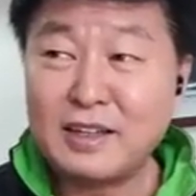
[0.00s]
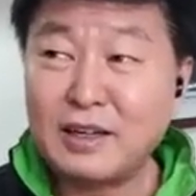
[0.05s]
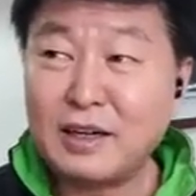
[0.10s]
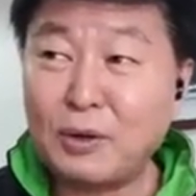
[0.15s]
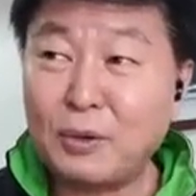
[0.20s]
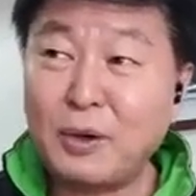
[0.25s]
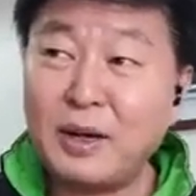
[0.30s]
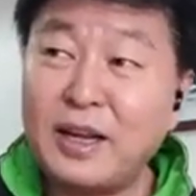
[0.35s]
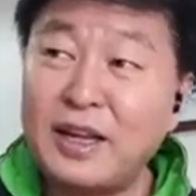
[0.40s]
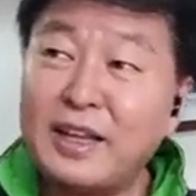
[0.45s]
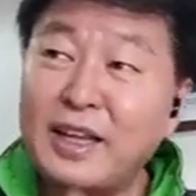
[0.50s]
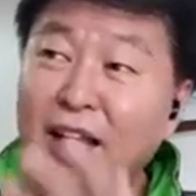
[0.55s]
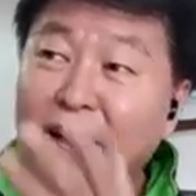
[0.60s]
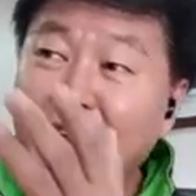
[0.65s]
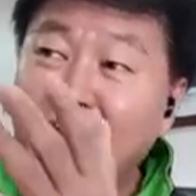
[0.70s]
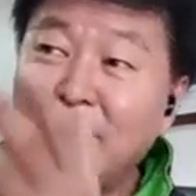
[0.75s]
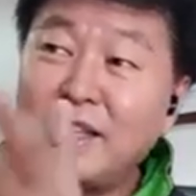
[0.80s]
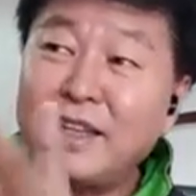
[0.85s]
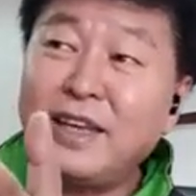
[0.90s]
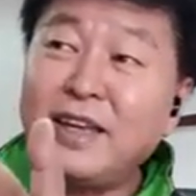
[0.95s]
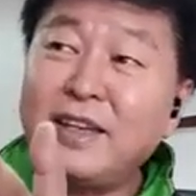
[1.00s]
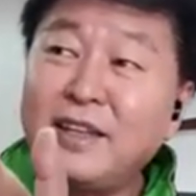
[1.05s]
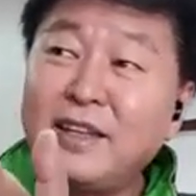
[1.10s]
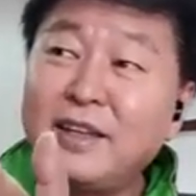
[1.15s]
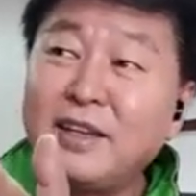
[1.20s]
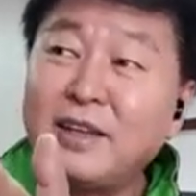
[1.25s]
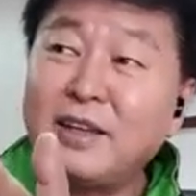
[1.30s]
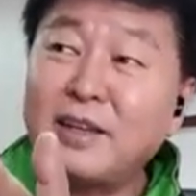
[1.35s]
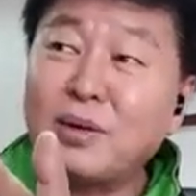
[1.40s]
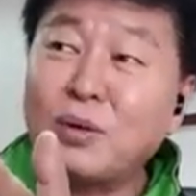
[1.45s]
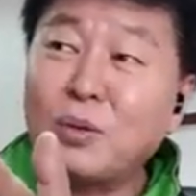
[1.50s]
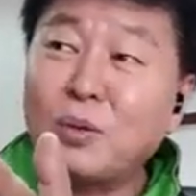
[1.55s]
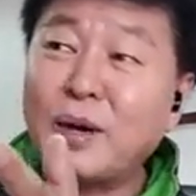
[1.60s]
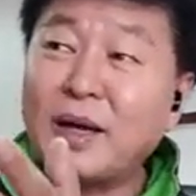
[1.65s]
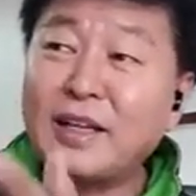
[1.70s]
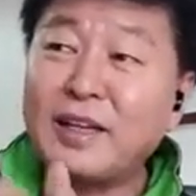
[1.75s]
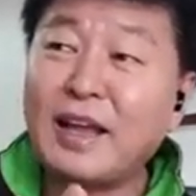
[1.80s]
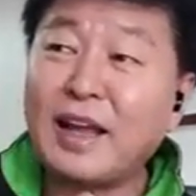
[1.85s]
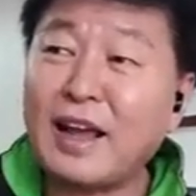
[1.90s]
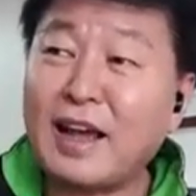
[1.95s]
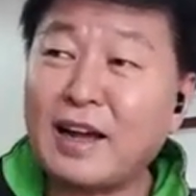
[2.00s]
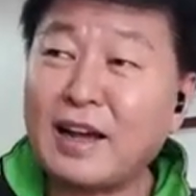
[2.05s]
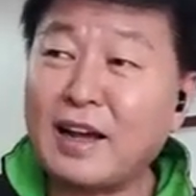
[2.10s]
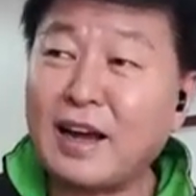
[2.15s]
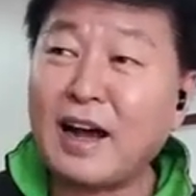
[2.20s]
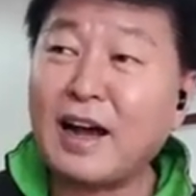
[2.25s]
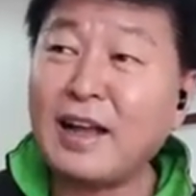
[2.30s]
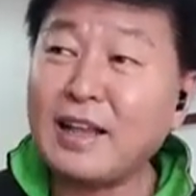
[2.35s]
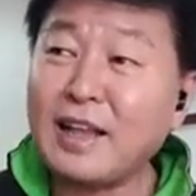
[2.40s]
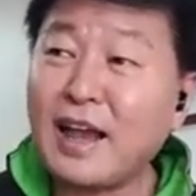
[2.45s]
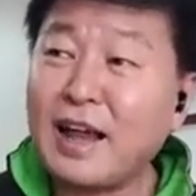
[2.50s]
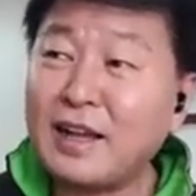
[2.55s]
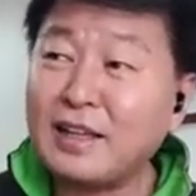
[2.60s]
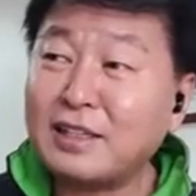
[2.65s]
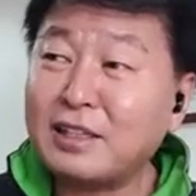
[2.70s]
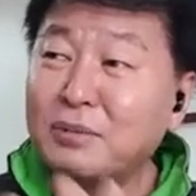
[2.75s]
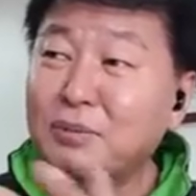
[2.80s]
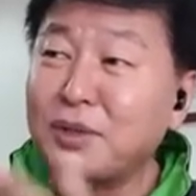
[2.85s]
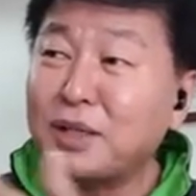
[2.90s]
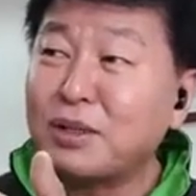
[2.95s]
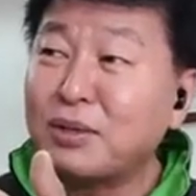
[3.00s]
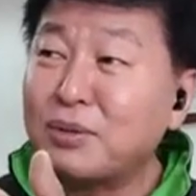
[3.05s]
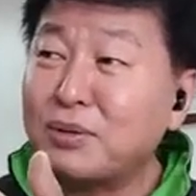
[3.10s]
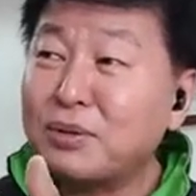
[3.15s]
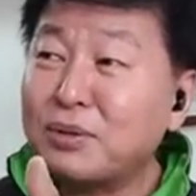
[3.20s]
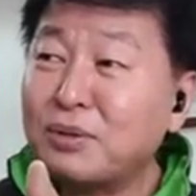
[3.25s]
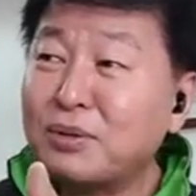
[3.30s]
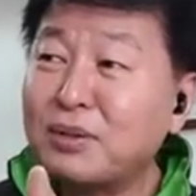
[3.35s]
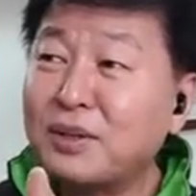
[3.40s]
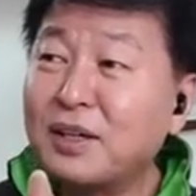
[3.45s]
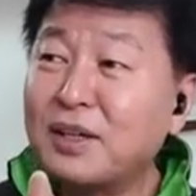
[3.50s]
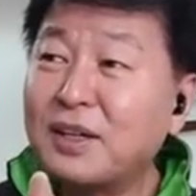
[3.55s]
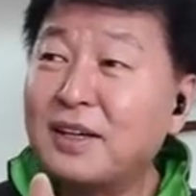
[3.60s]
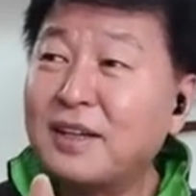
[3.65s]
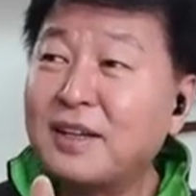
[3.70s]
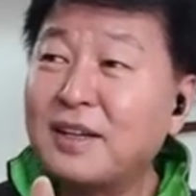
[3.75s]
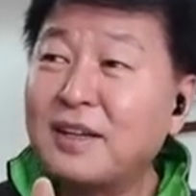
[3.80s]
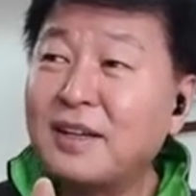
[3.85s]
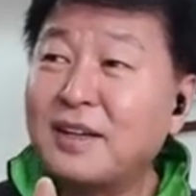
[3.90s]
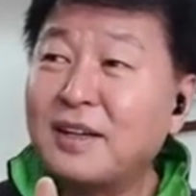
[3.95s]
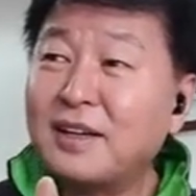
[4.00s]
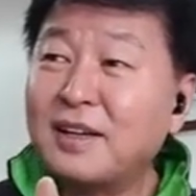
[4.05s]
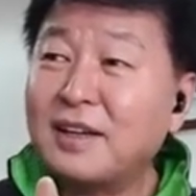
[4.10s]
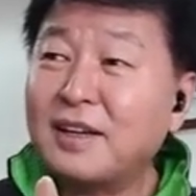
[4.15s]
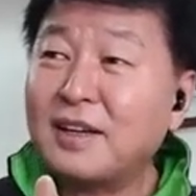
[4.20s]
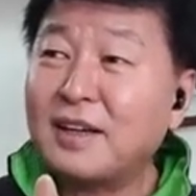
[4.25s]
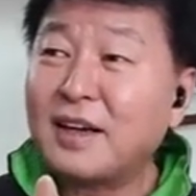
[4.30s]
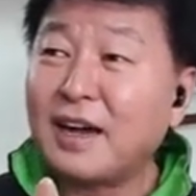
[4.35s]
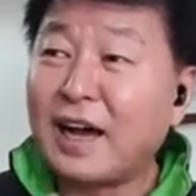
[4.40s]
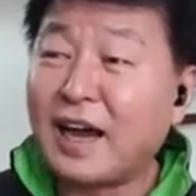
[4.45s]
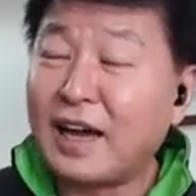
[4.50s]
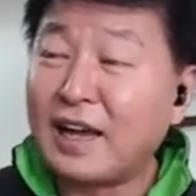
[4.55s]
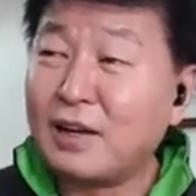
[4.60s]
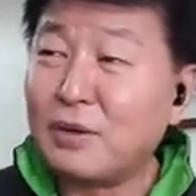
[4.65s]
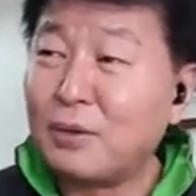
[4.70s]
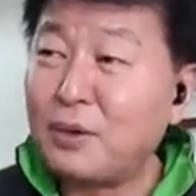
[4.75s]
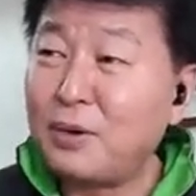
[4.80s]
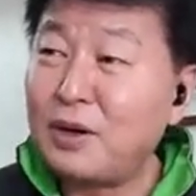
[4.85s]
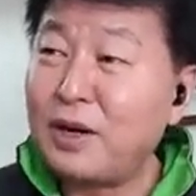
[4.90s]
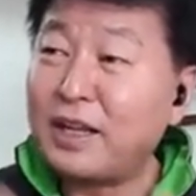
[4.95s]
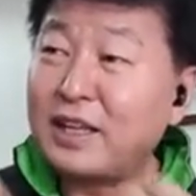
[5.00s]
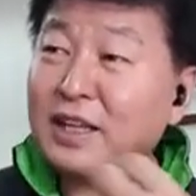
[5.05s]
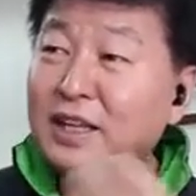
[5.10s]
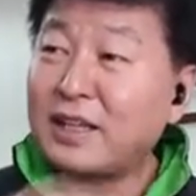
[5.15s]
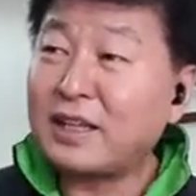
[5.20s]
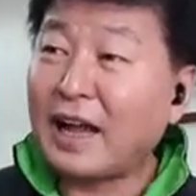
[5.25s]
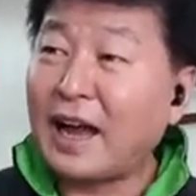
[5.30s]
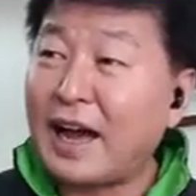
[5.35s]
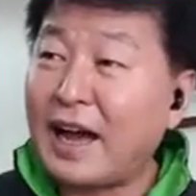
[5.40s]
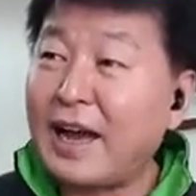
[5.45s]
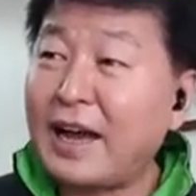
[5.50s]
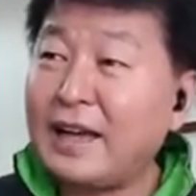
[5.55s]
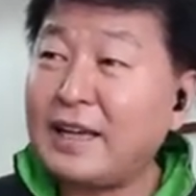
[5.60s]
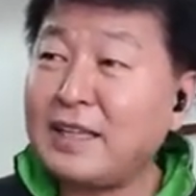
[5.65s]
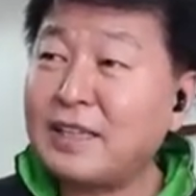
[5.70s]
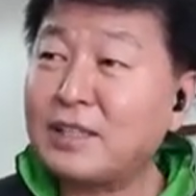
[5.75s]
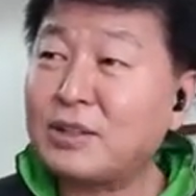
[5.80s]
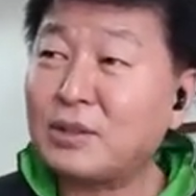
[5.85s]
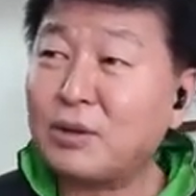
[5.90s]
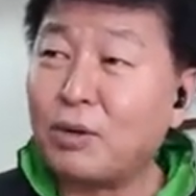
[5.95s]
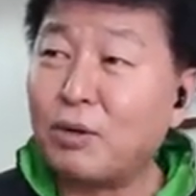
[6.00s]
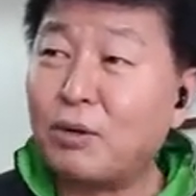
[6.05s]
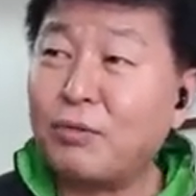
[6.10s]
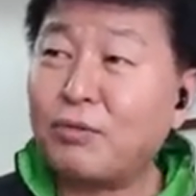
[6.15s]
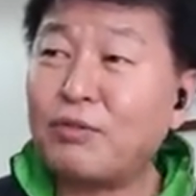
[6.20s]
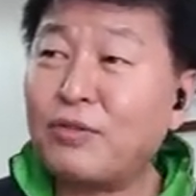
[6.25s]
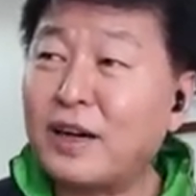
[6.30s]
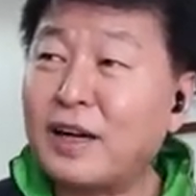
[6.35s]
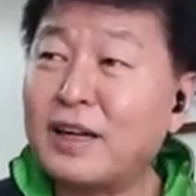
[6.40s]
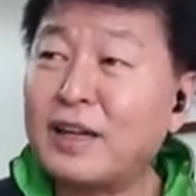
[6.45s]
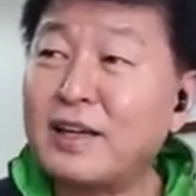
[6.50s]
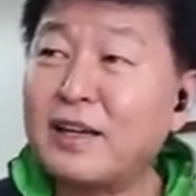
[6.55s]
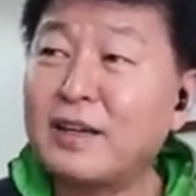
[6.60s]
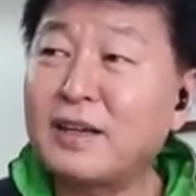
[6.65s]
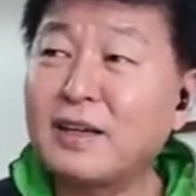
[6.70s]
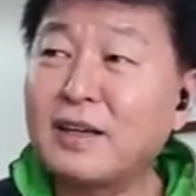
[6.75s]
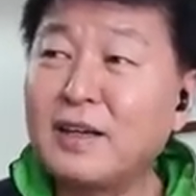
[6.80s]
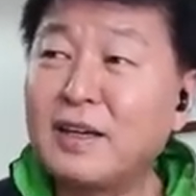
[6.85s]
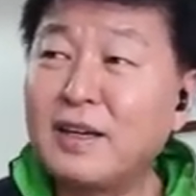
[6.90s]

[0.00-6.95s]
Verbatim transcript: Already I did what God asked me to I already tithe offering.